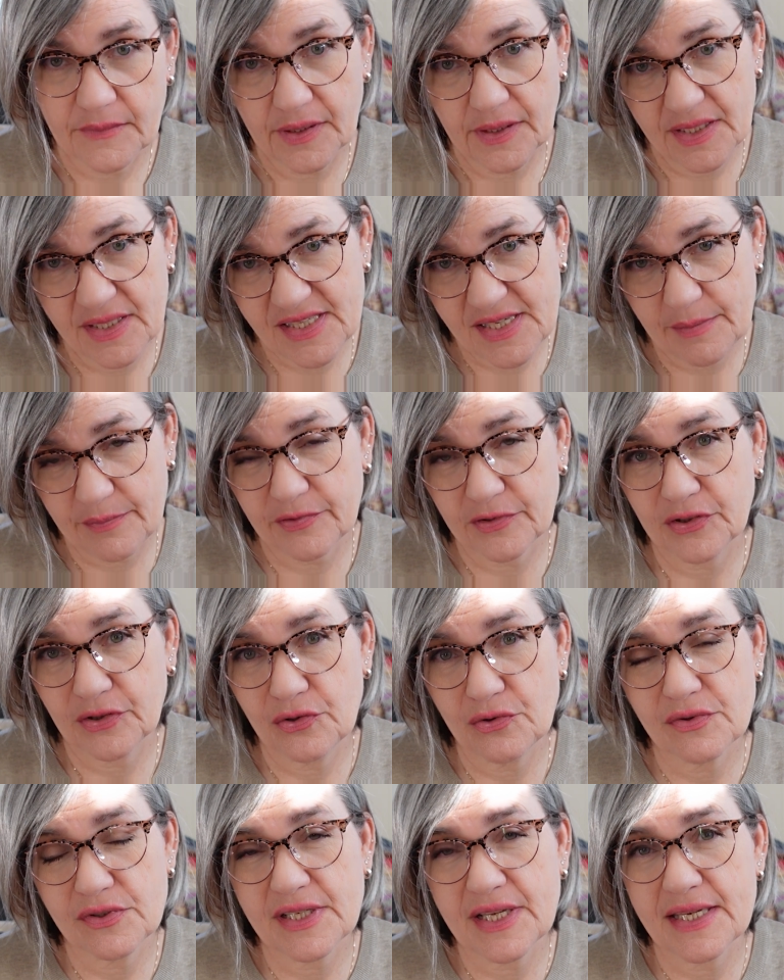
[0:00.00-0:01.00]
except for
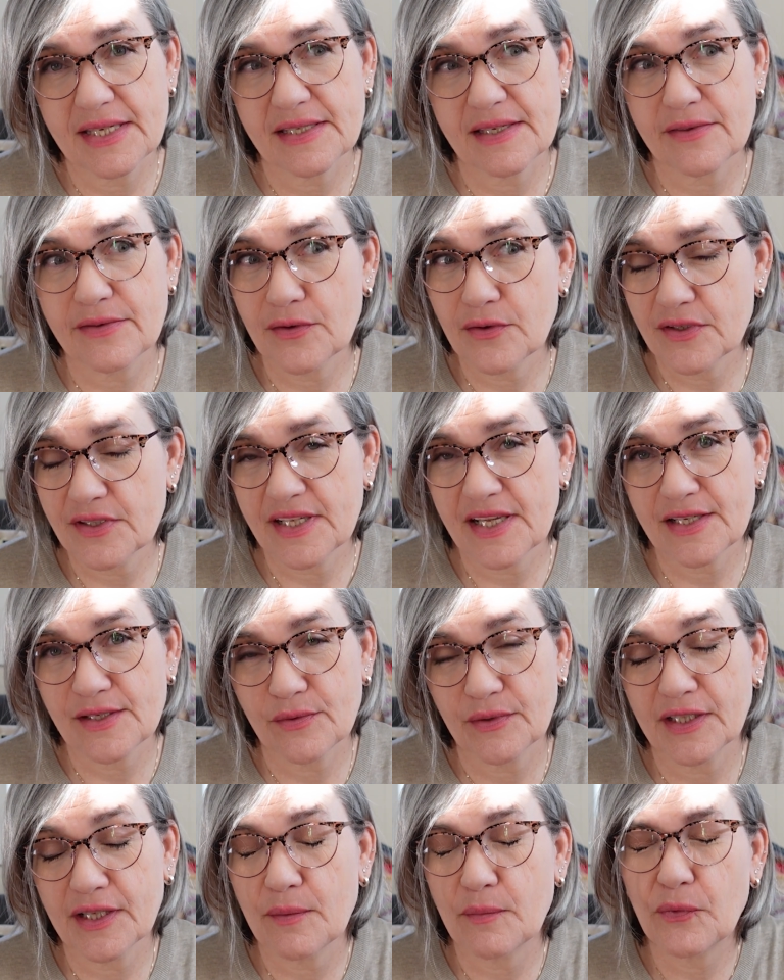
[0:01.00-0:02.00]
Tuesdays and Thursdays
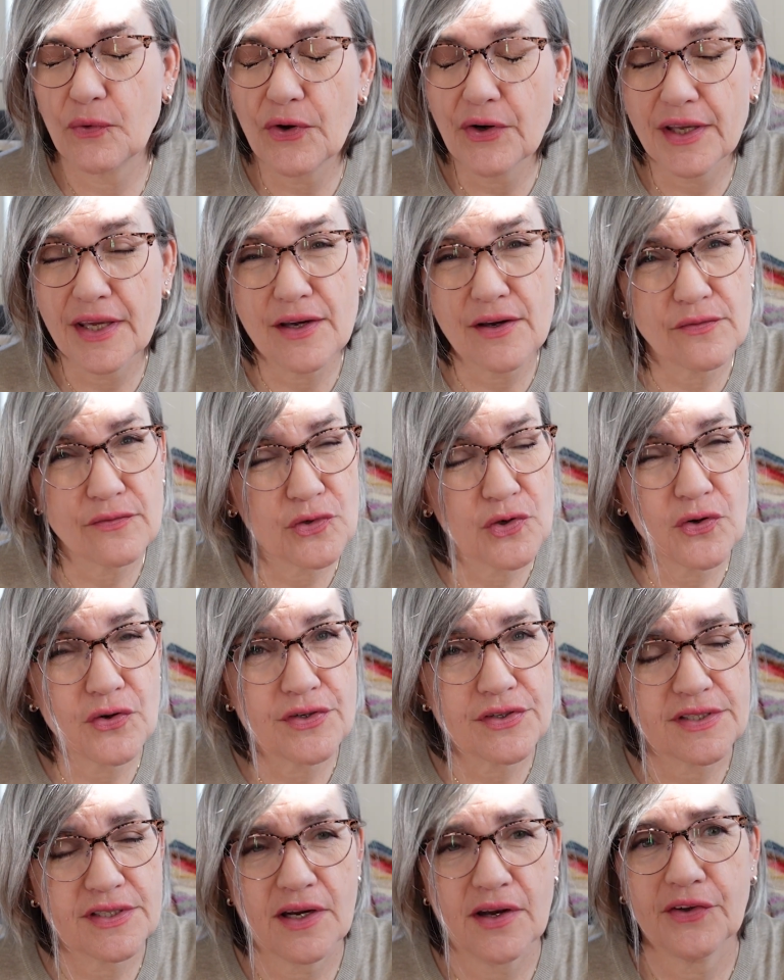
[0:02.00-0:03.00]
when I'm working, of
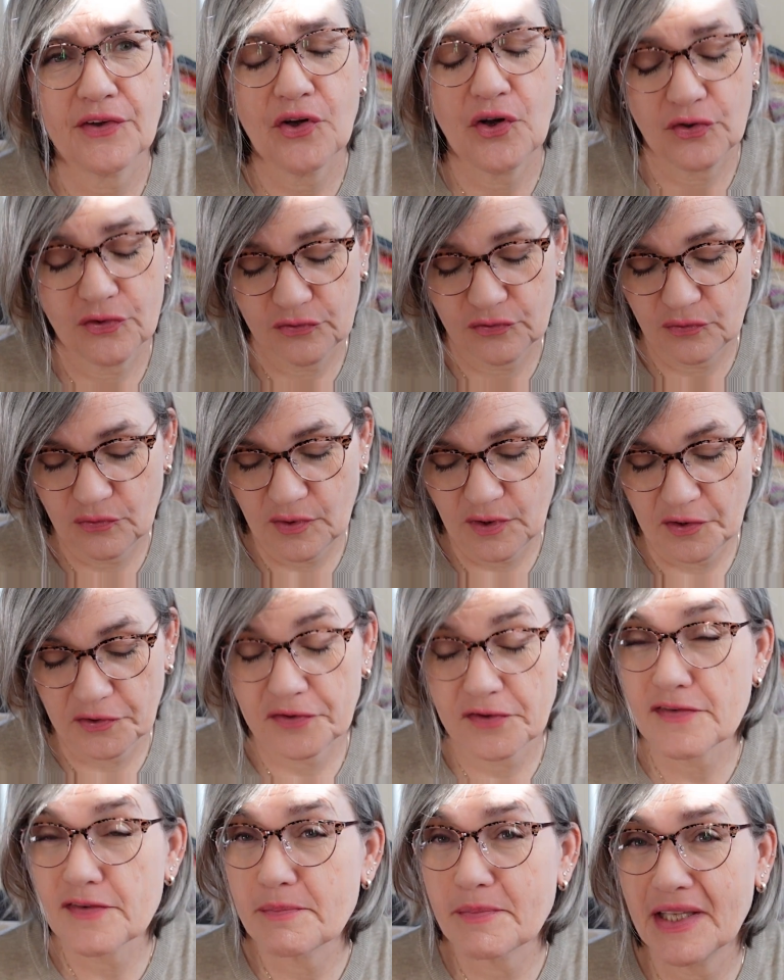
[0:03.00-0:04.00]
course. I can't do a lot
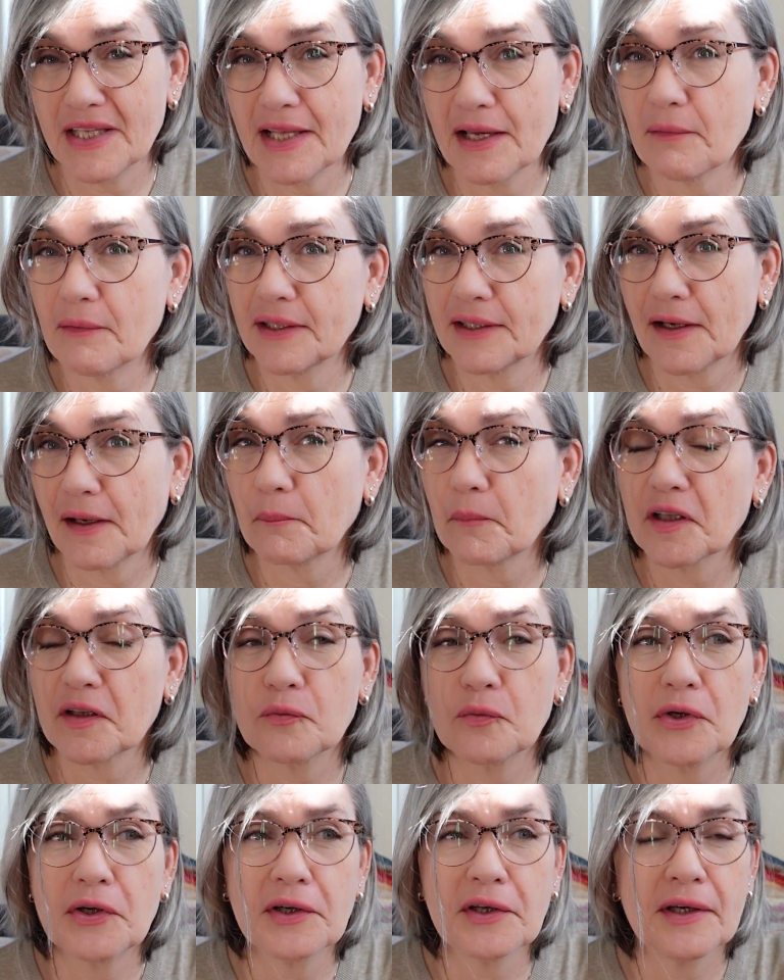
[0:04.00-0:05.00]
of spinning when I'm at
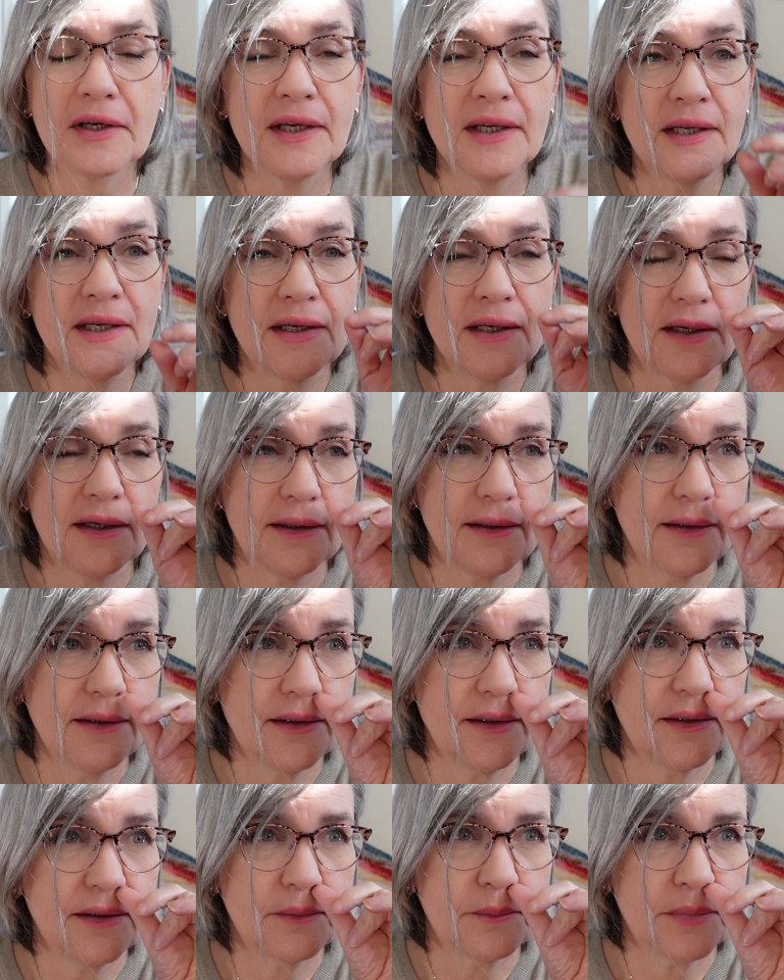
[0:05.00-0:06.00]
work.
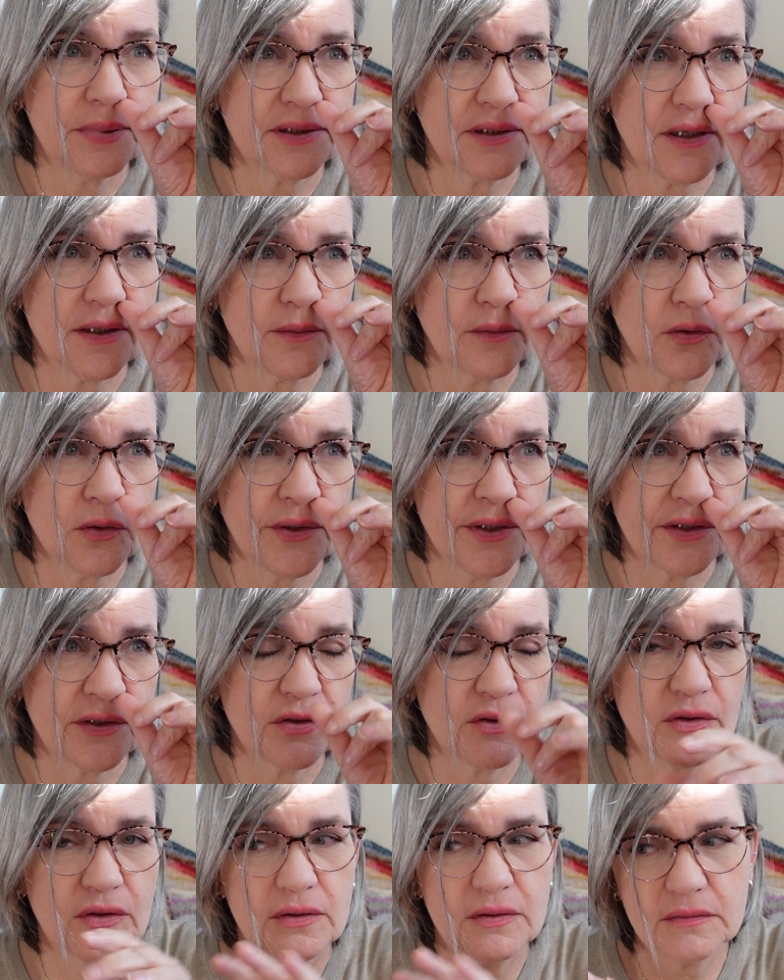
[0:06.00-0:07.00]
But I'm going
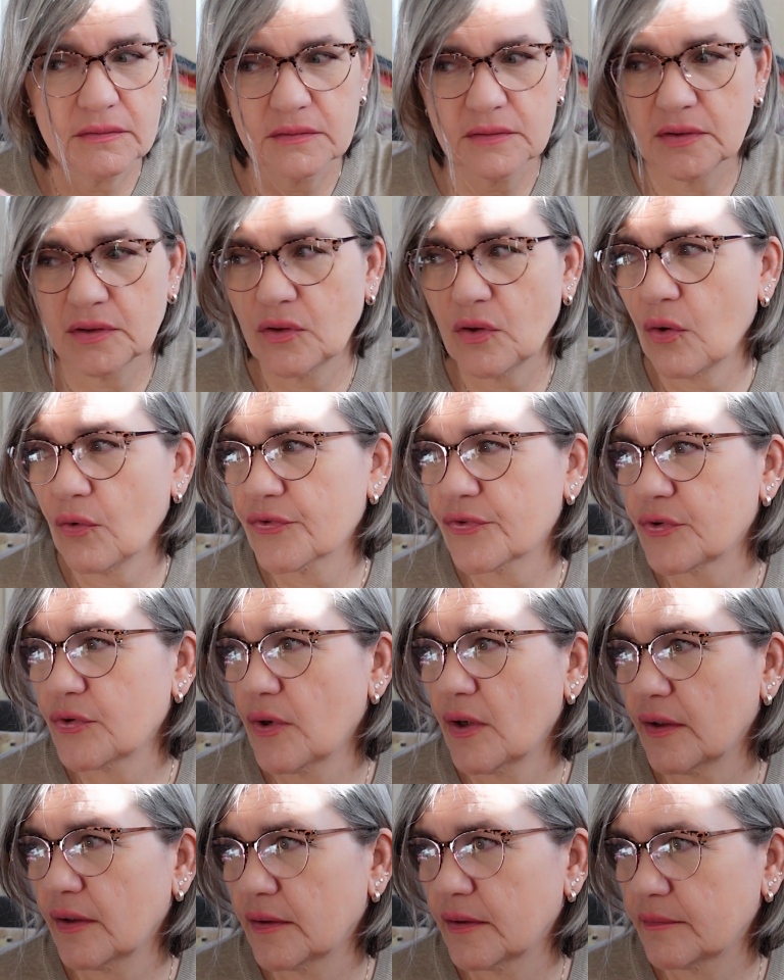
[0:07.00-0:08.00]
to go
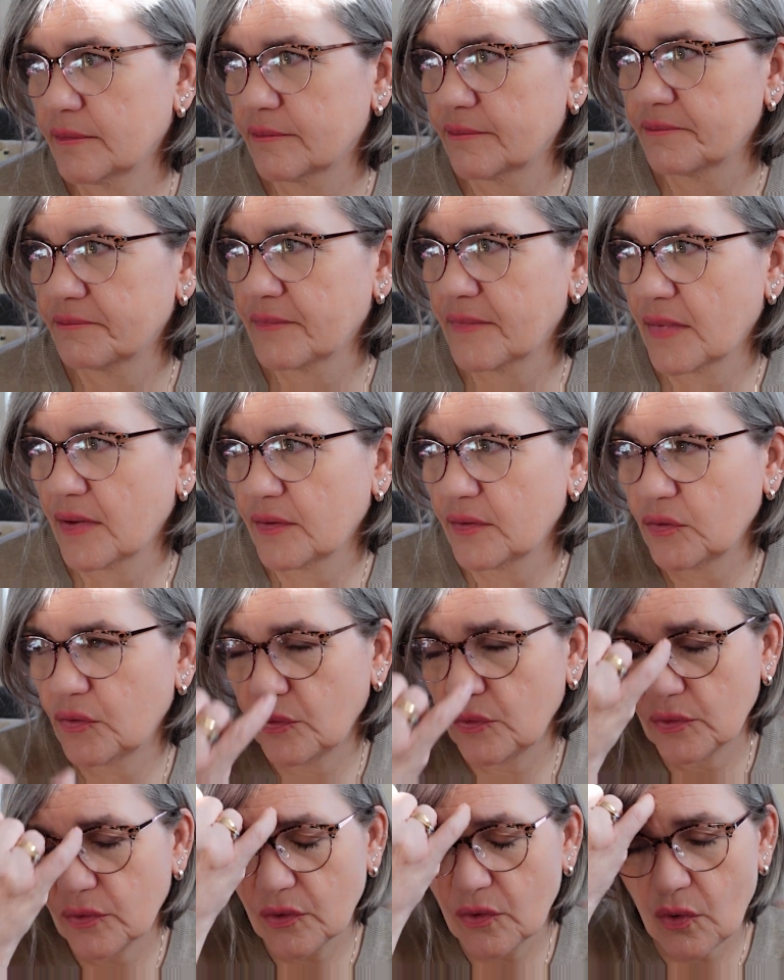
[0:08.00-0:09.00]
through
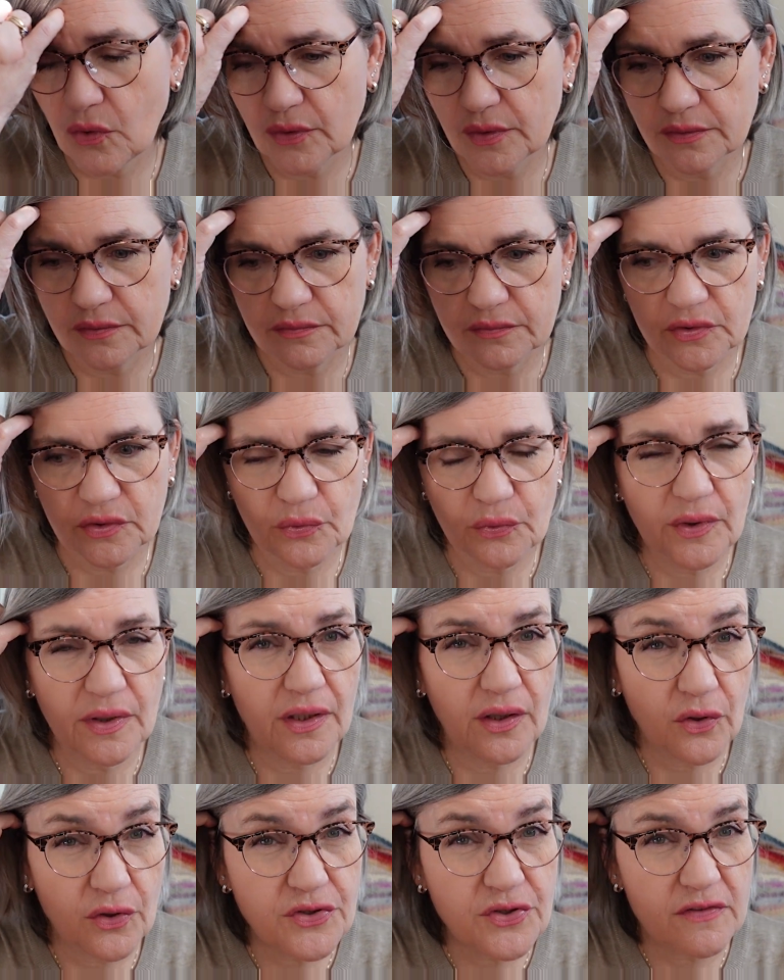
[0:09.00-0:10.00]
do a
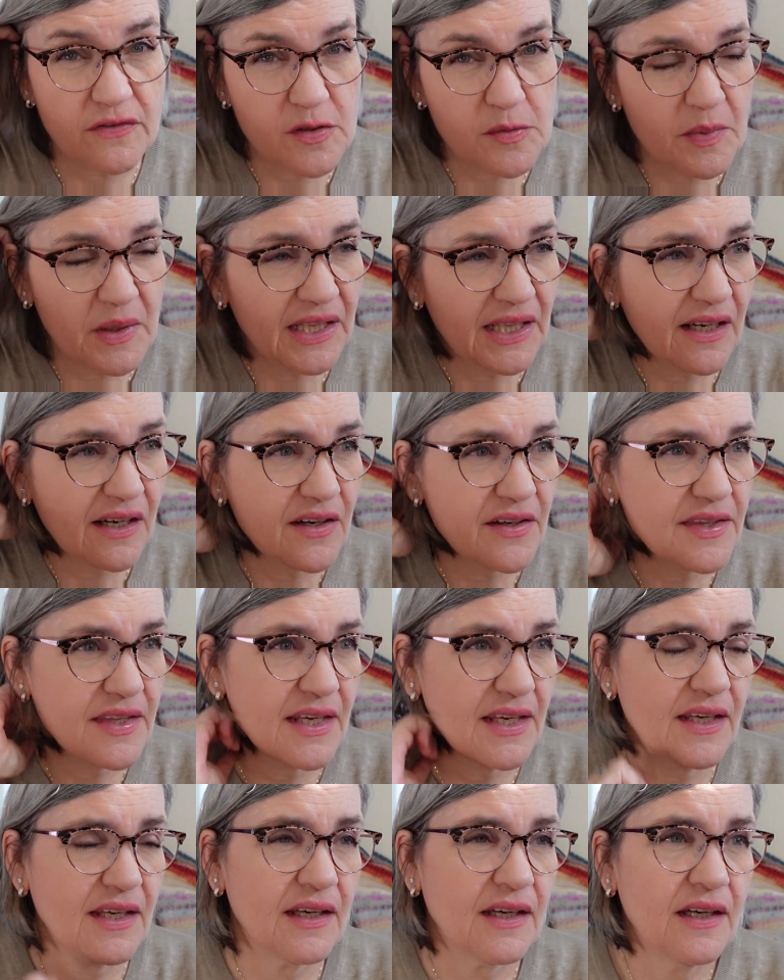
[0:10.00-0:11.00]
lot of spinning, I
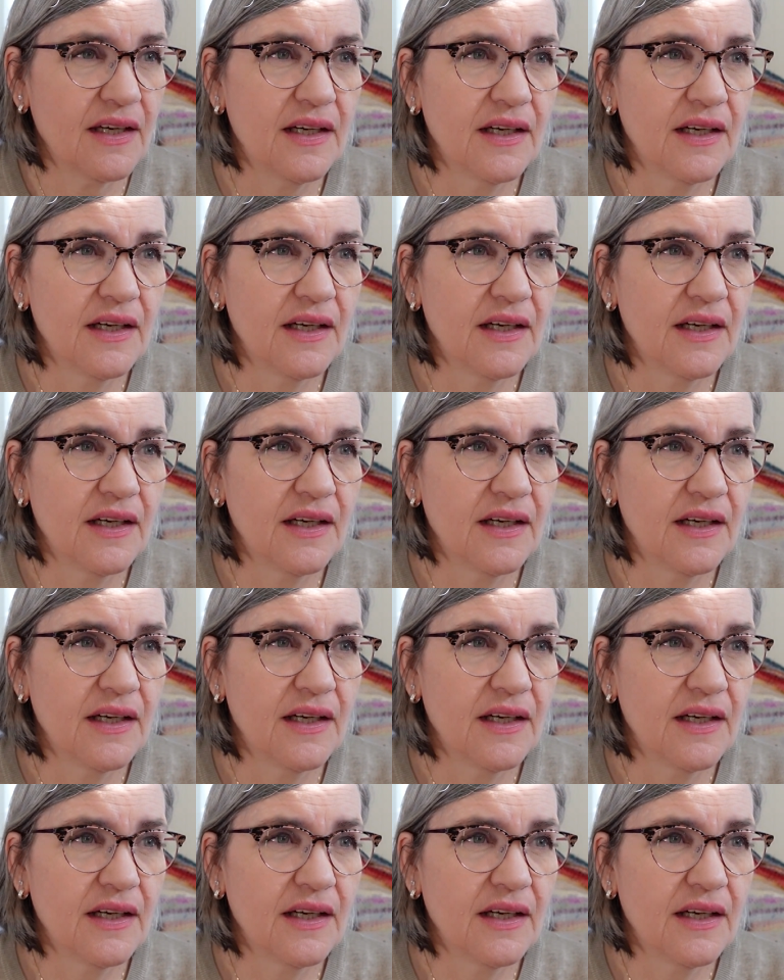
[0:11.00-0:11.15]
think.